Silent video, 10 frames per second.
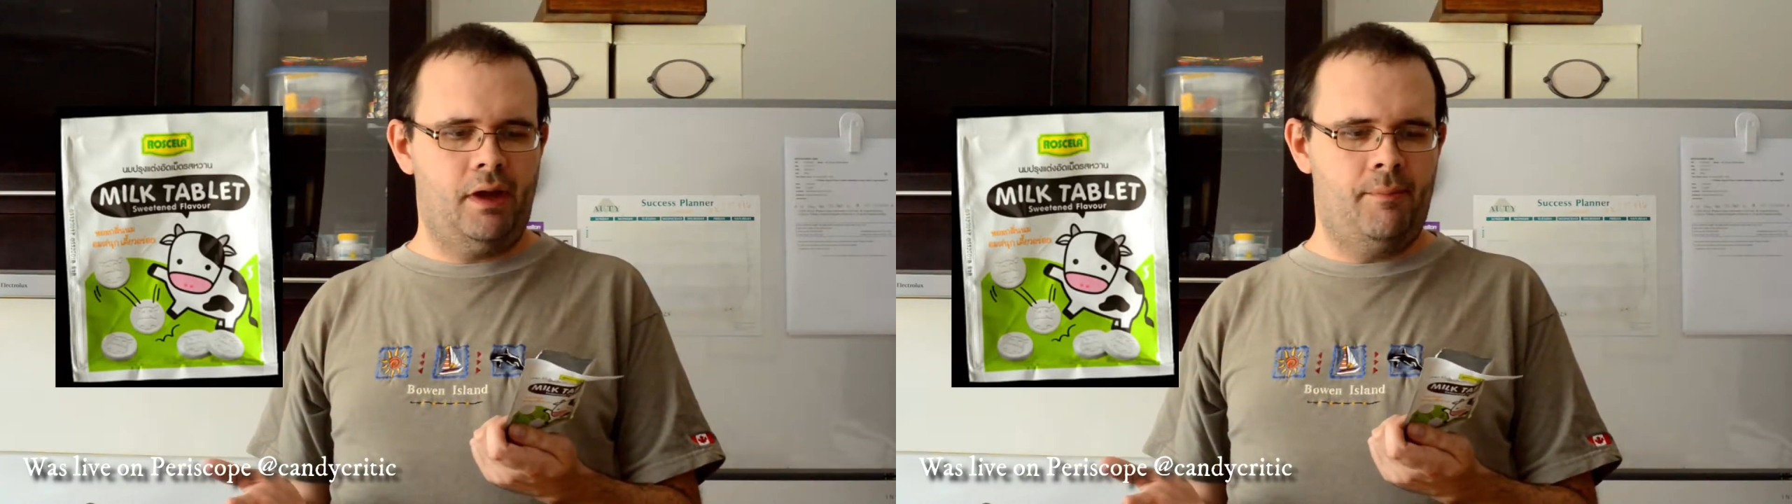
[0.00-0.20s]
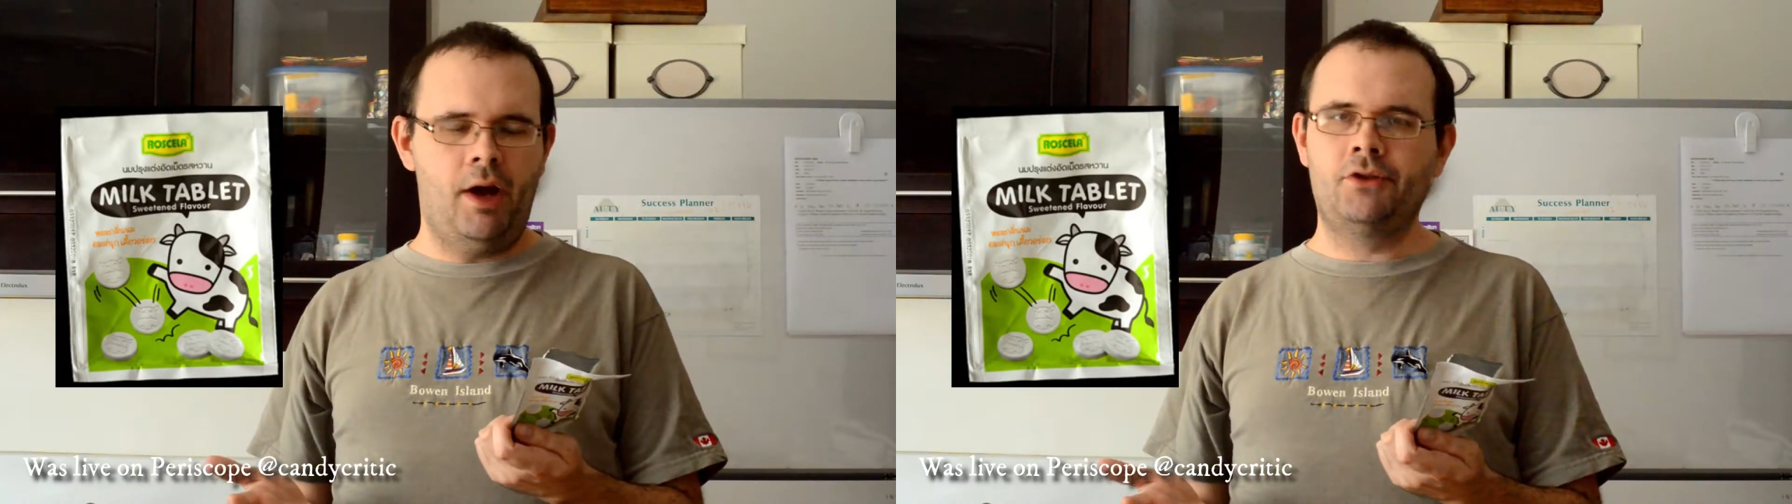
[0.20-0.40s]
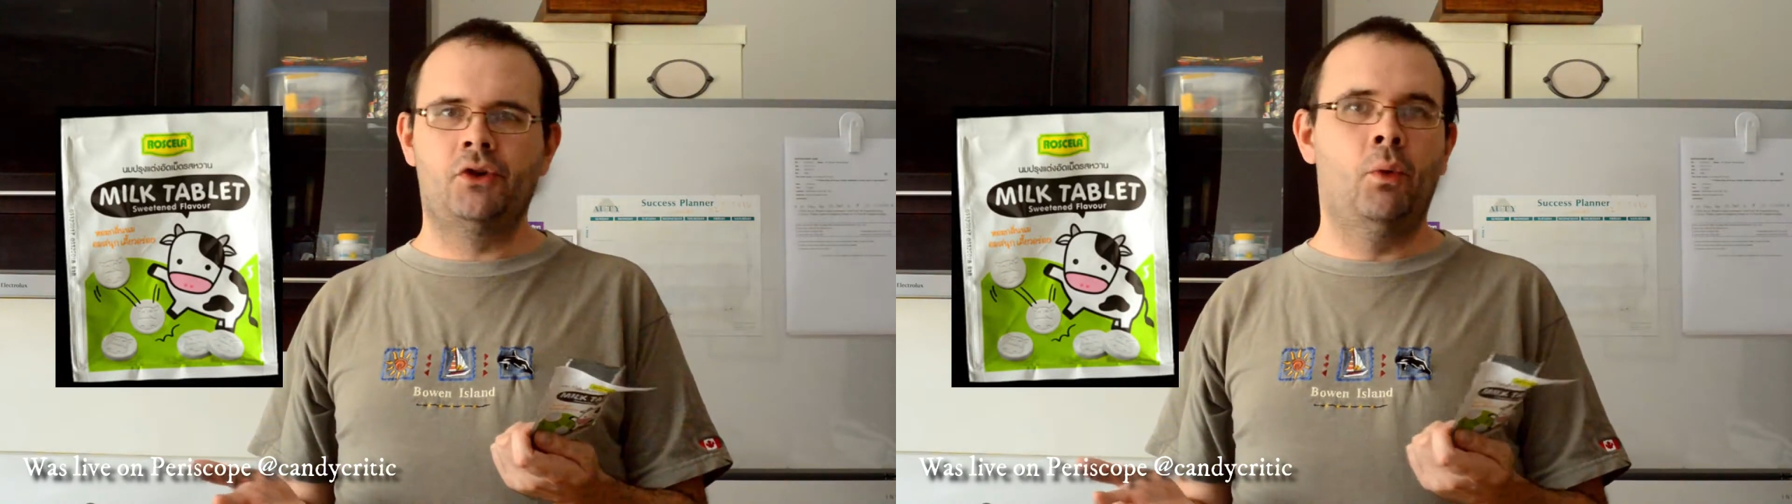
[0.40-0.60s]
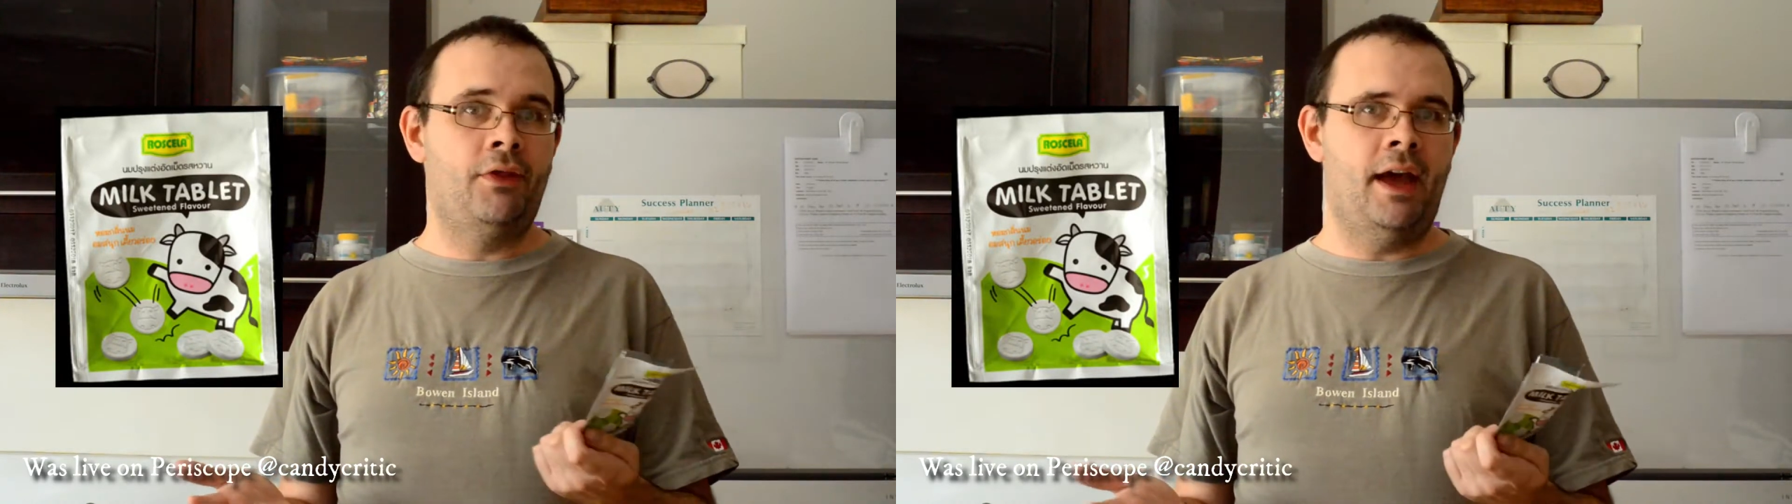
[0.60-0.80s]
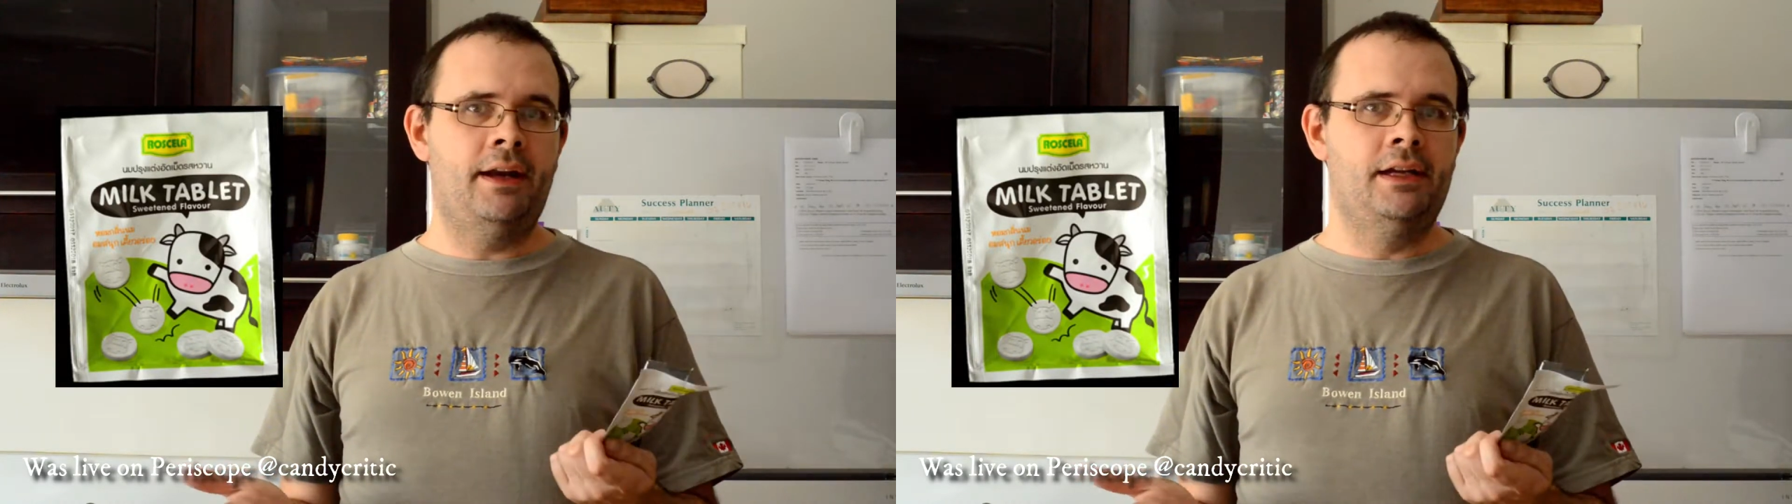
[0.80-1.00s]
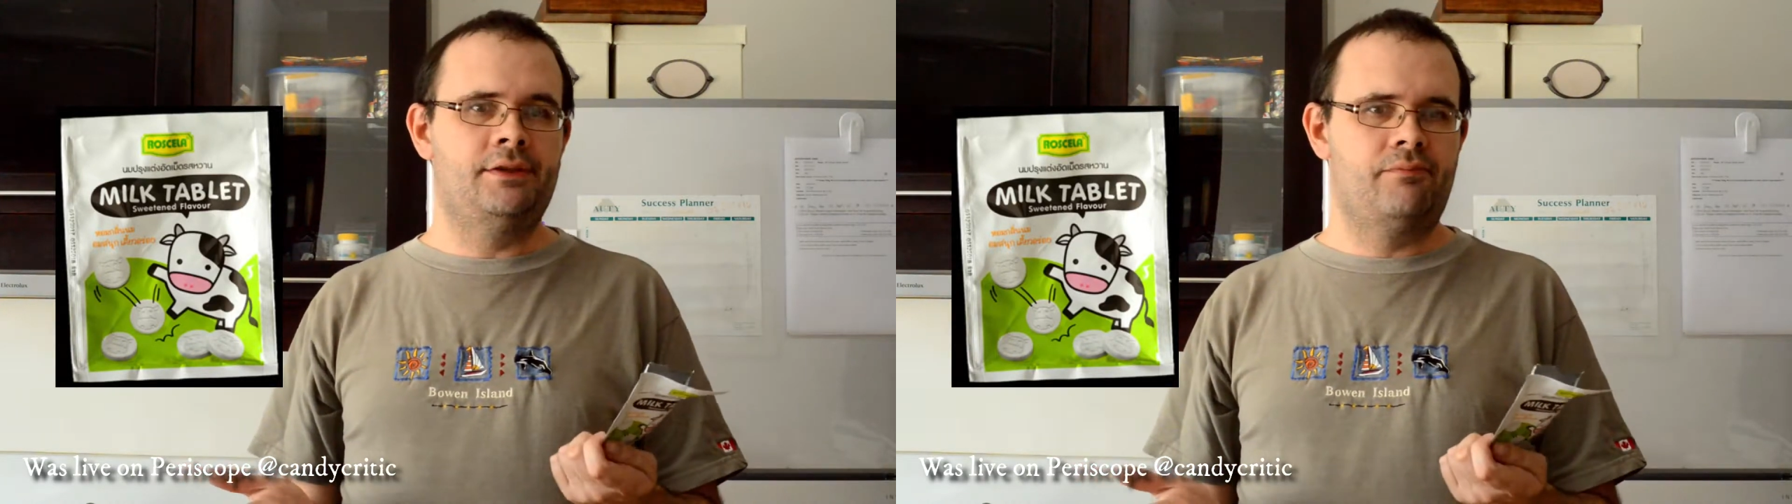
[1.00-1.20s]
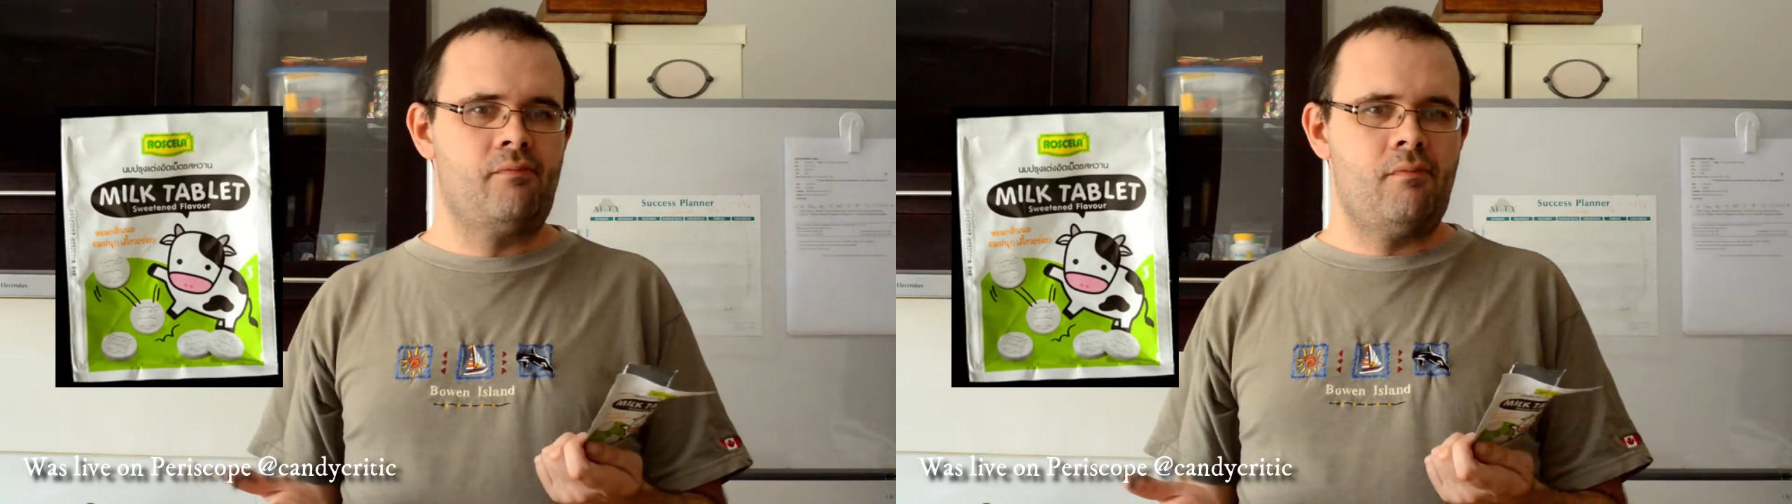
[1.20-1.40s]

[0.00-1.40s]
I'm not sure what that is.